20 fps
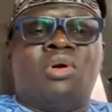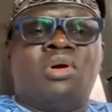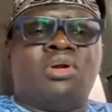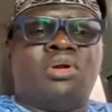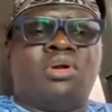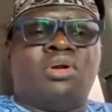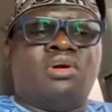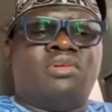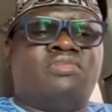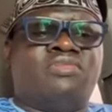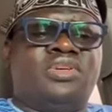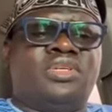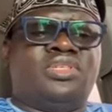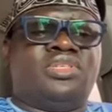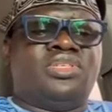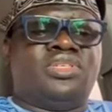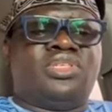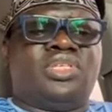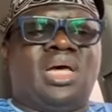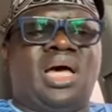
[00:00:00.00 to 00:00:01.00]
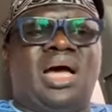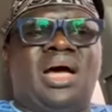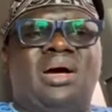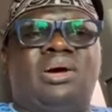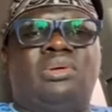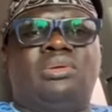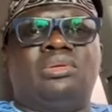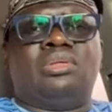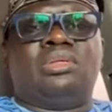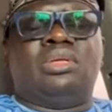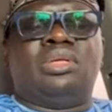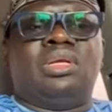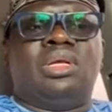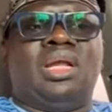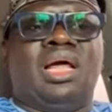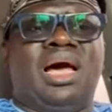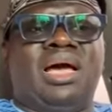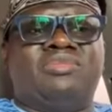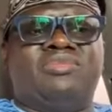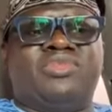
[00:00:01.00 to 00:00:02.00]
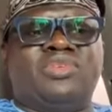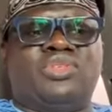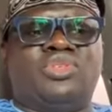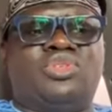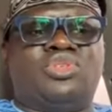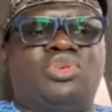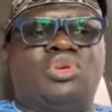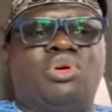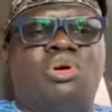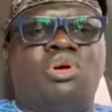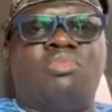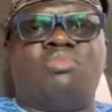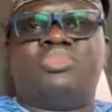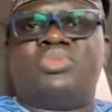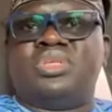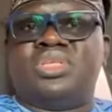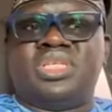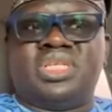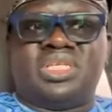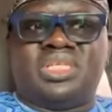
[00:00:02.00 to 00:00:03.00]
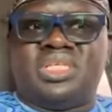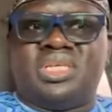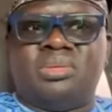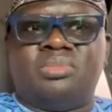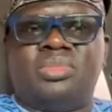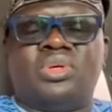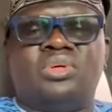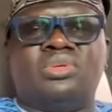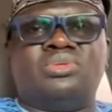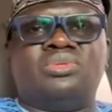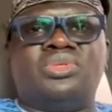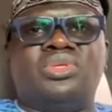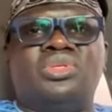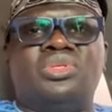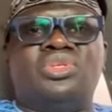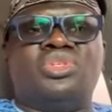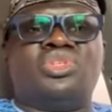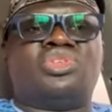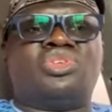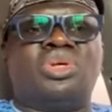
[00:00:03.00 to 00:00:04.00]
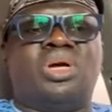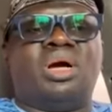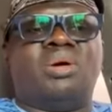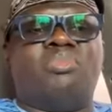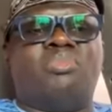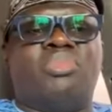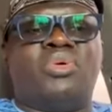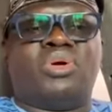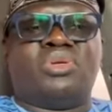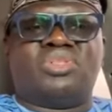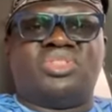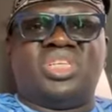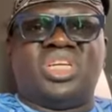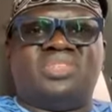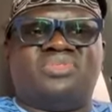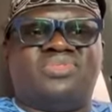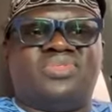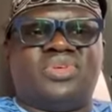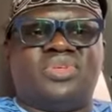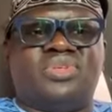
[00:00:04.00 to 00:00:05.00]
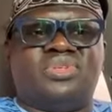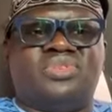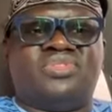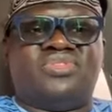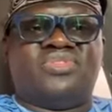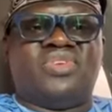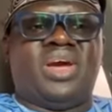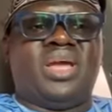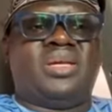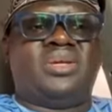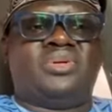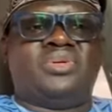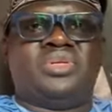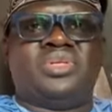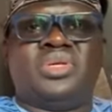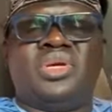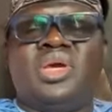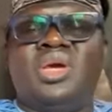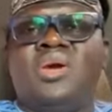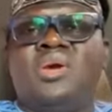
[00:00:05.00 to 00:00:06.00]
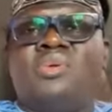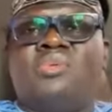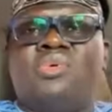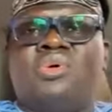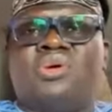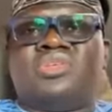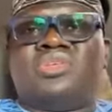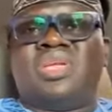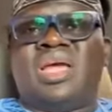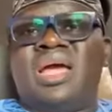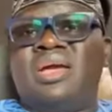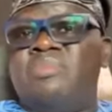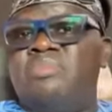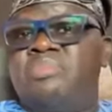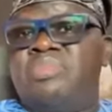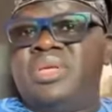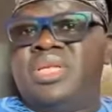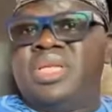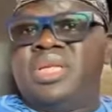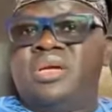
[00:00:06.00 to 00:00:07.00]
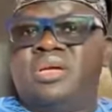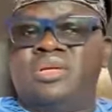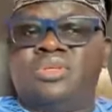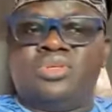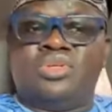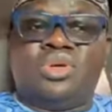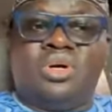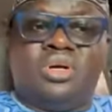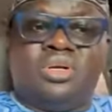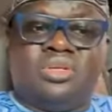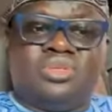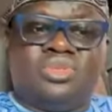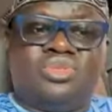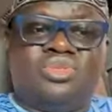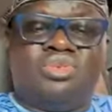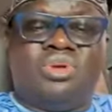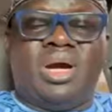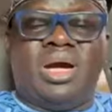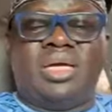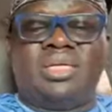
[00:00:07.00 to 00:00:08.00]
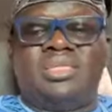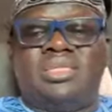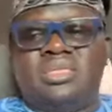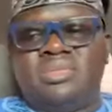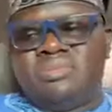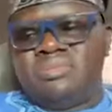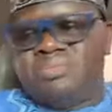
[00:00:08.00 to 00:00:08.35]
One of it is how life is so unpredictable. The initial budget for the refinery was $9 billion, right?